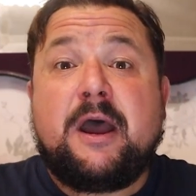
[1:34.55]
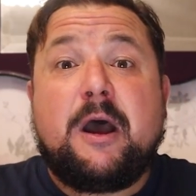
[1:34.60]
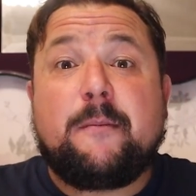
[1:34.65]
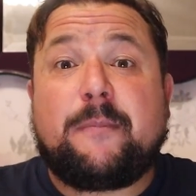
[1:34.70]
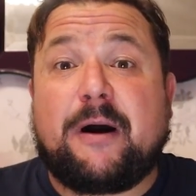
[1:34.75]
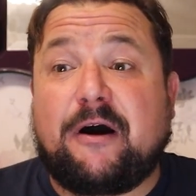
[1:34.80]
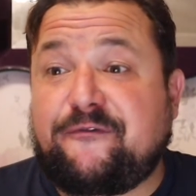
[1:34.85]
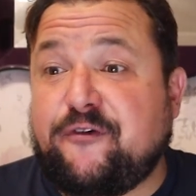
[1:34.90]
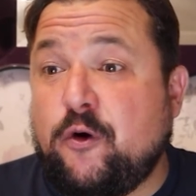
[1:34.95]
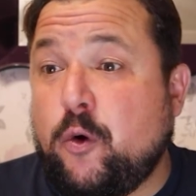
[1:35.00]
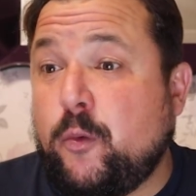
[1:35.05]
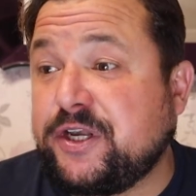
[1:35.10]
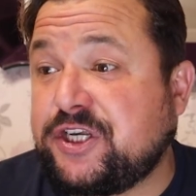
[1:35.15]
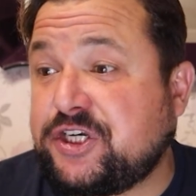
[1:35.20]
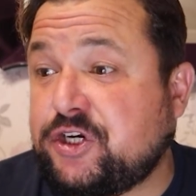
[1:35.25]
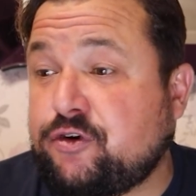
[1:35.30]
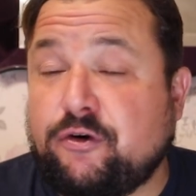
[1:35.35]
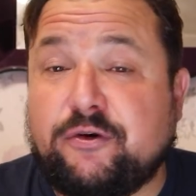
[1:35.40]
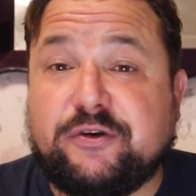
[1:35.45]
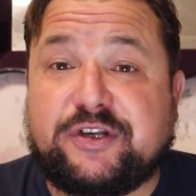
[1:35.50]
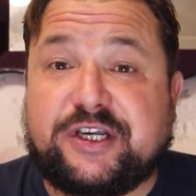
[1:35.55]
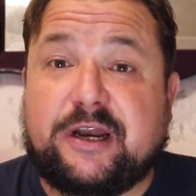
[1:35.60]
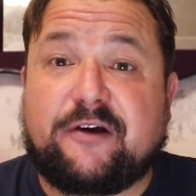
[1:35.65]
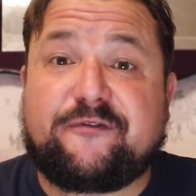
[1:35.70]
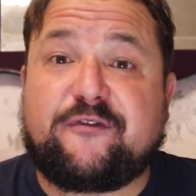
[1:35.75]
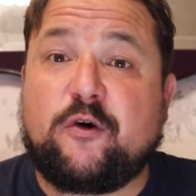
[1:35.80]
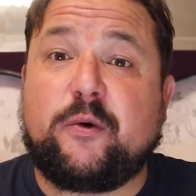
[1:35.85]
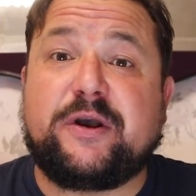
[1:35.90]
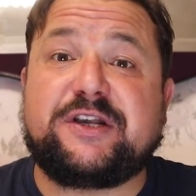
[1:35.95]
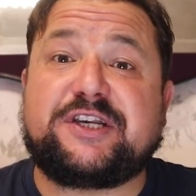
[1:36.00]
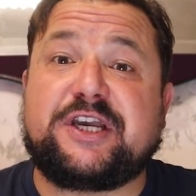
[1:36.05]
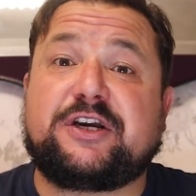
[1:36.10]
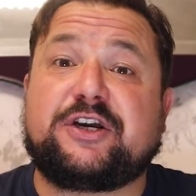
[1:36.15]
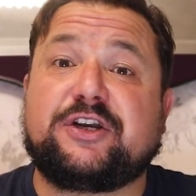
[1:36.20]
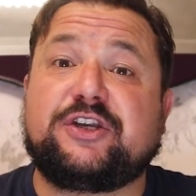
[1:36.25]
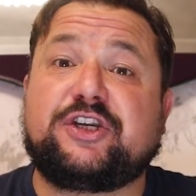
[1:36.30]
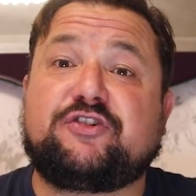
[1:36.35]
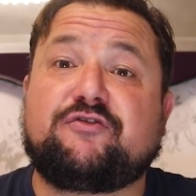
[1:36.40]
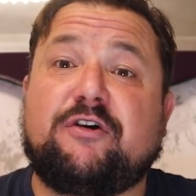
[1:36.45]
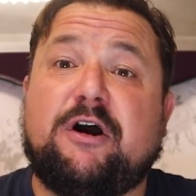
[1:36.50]
But I thought we was cruising. I thought we was in
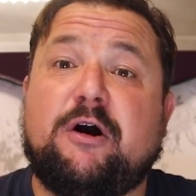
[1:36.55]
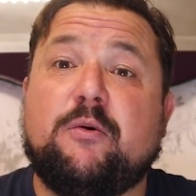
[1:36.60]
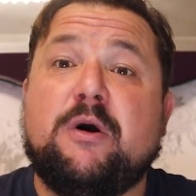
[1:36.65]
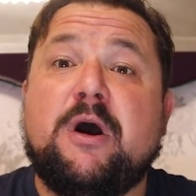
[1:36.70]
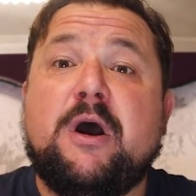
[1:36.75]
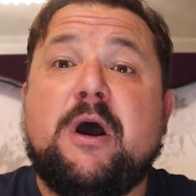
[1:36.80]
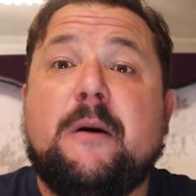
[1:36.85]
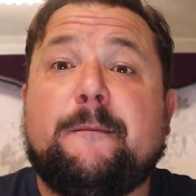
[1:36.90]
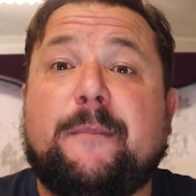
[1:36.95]
control.